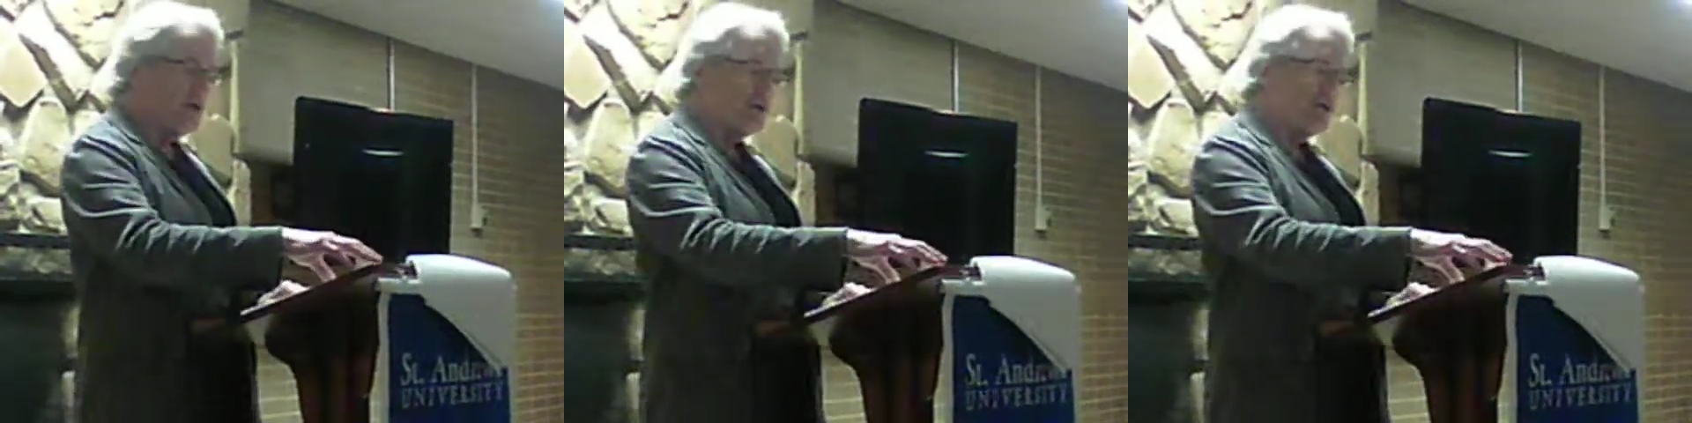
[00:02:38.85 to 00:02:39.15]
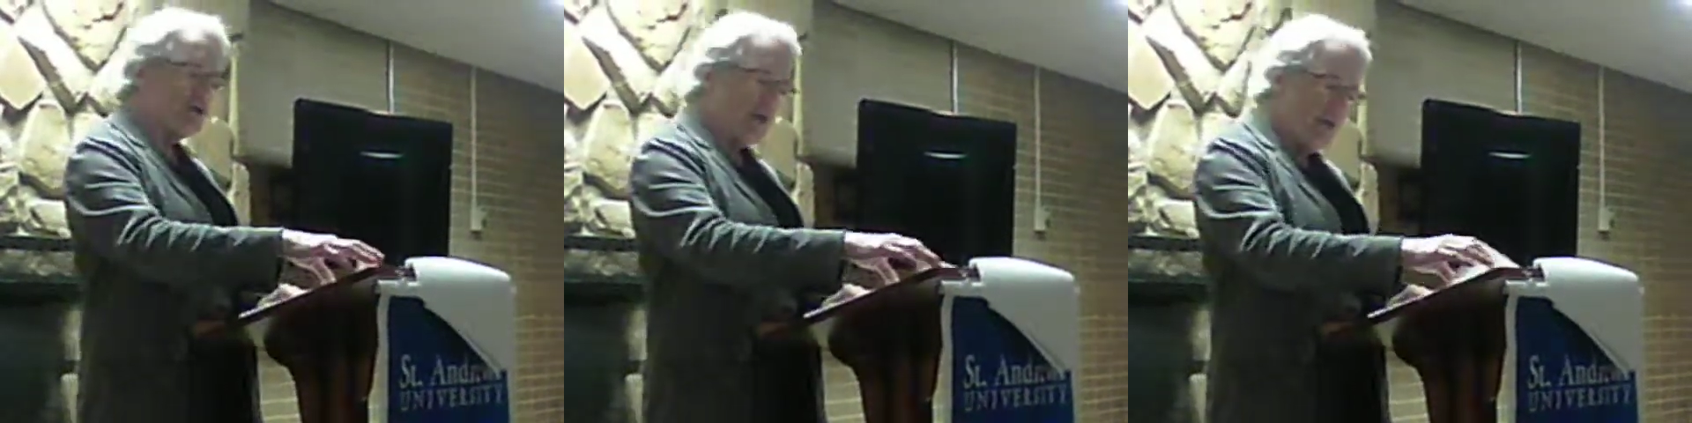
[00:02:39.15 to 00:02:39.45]

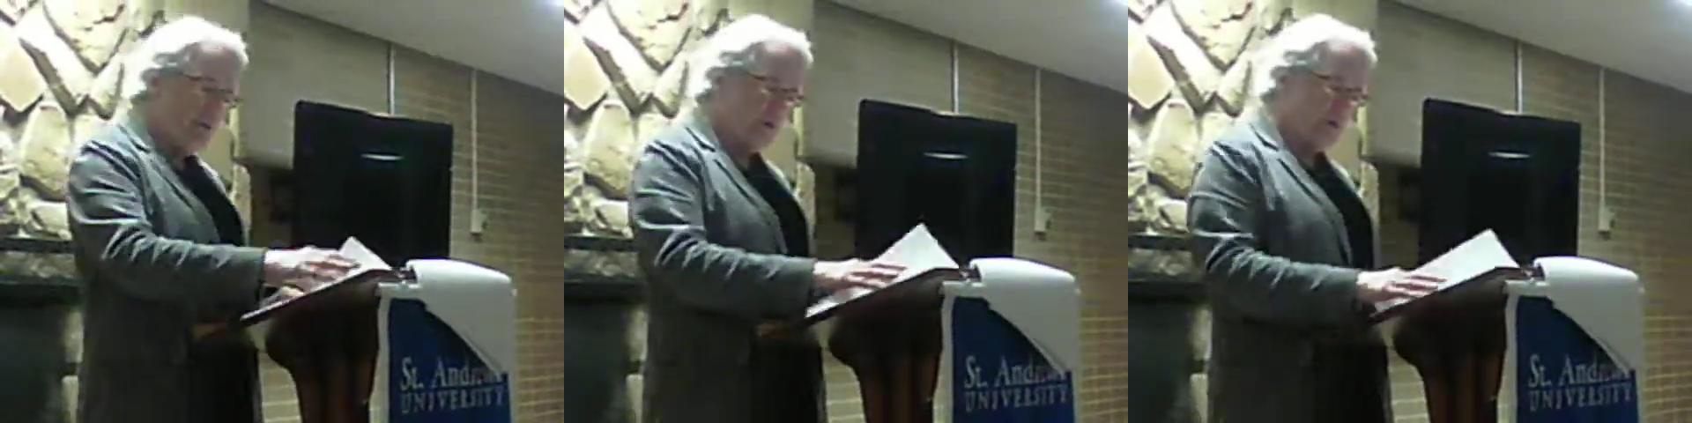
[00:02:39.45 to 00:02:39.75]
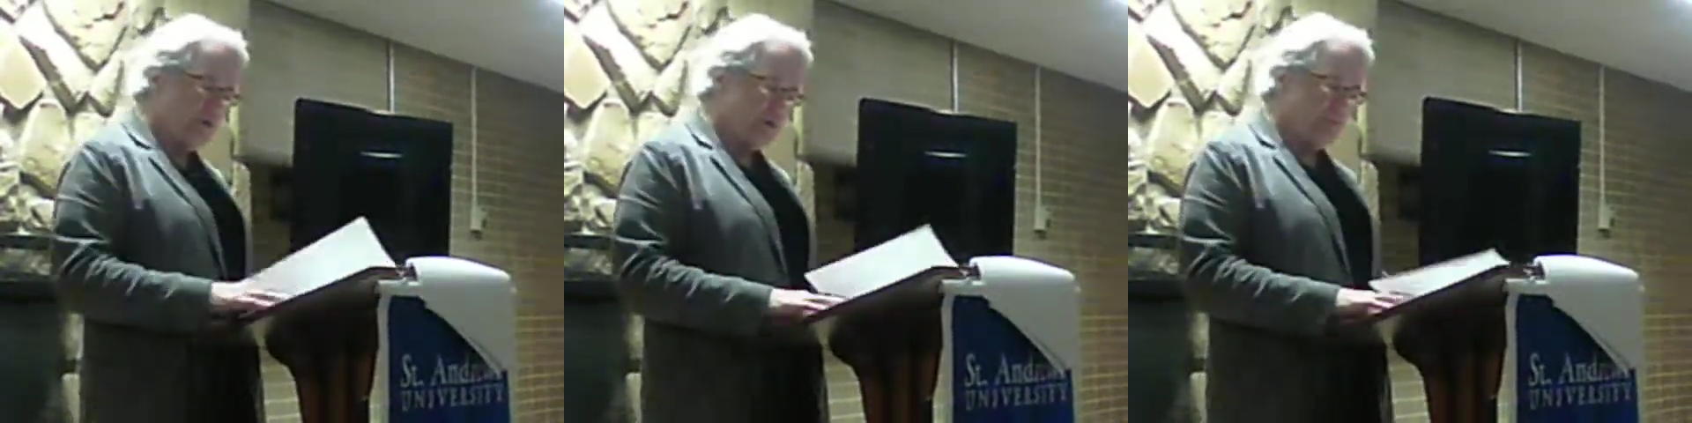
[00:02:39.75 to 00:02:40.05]
just say
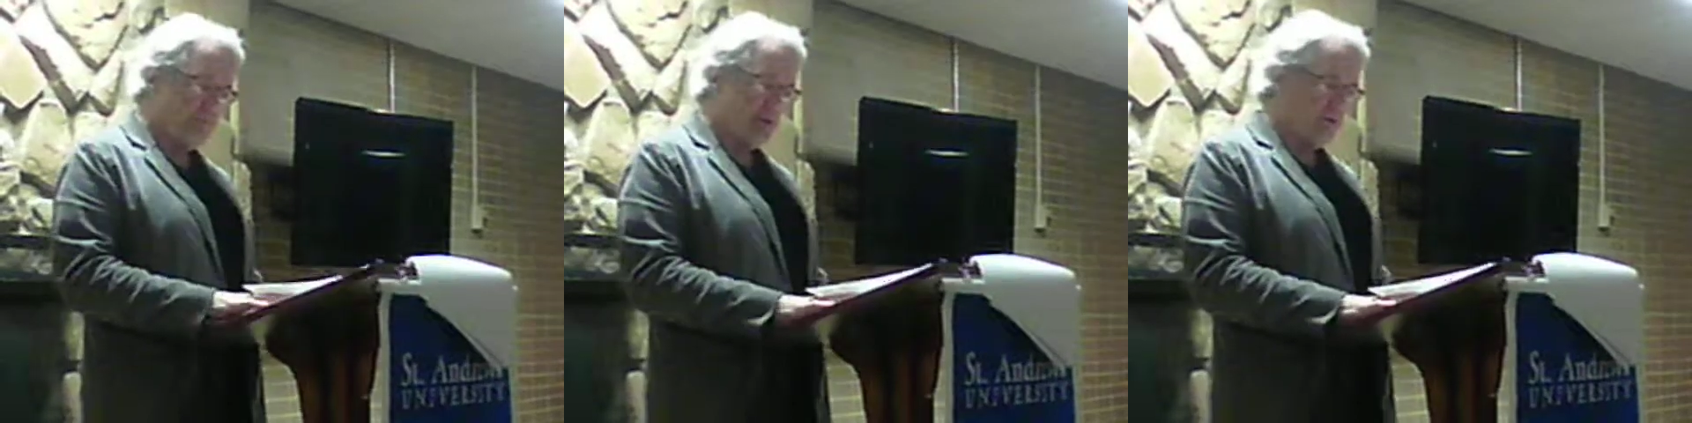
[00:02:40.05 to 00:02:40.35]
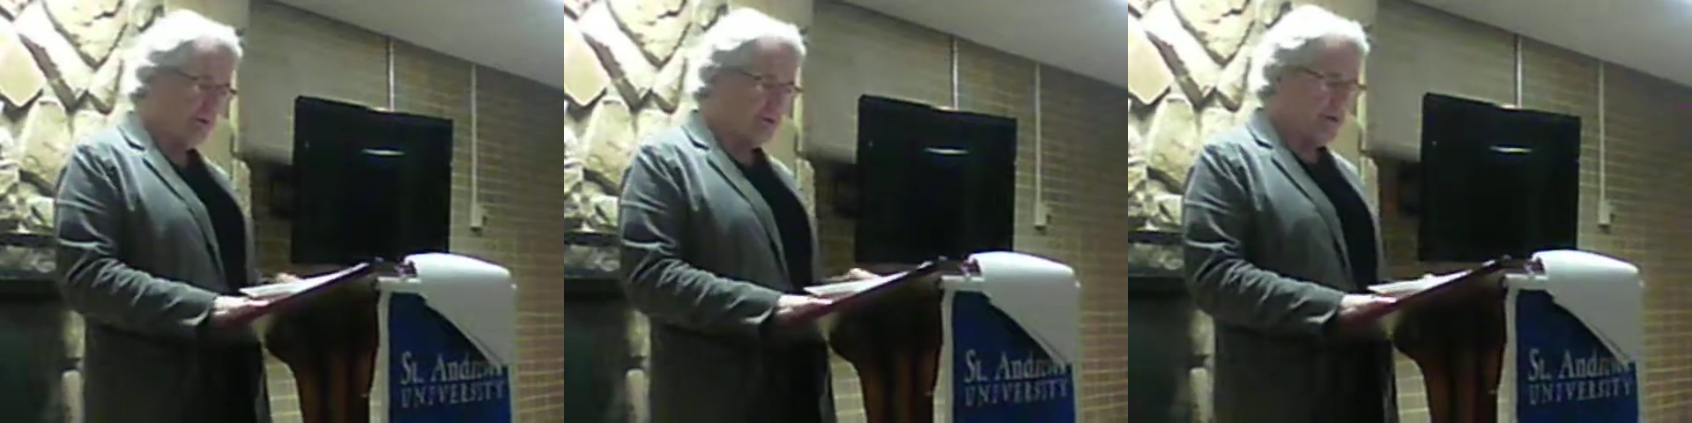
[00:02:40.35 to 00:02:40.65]
Willie was in bed
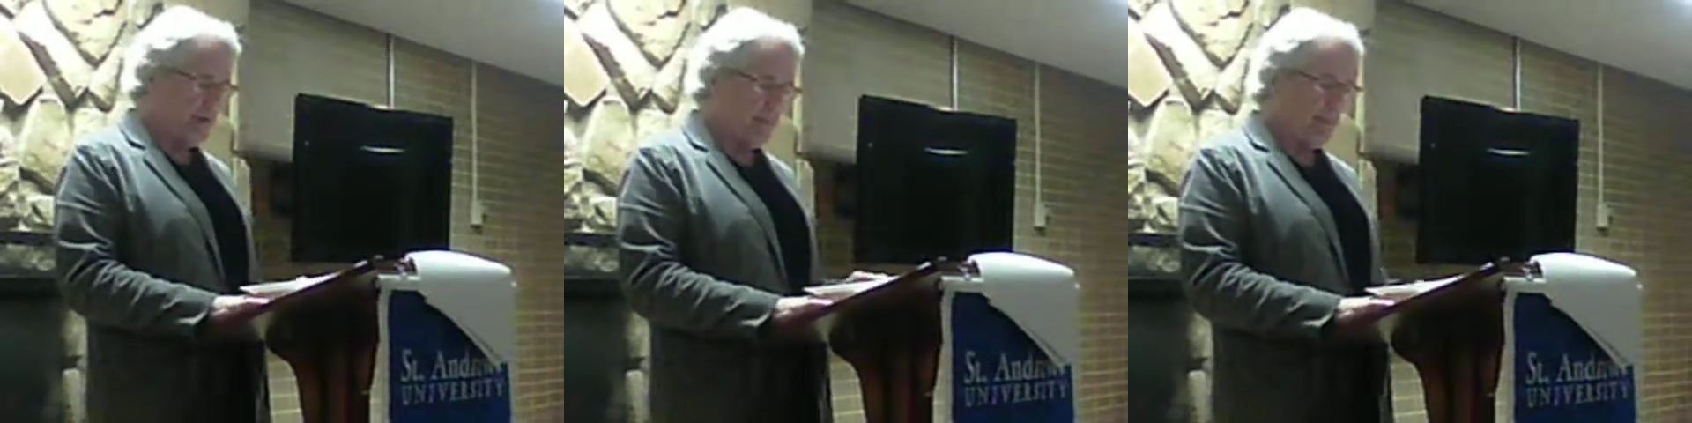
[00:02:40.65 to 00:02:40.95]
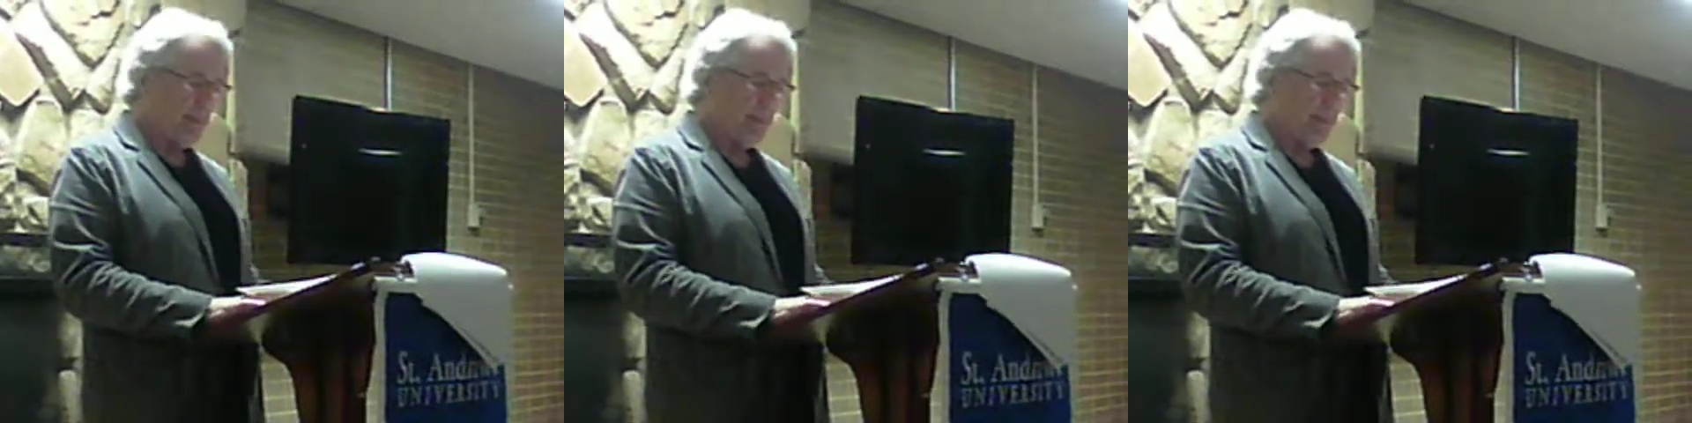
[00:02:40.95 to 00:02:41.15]
at the time?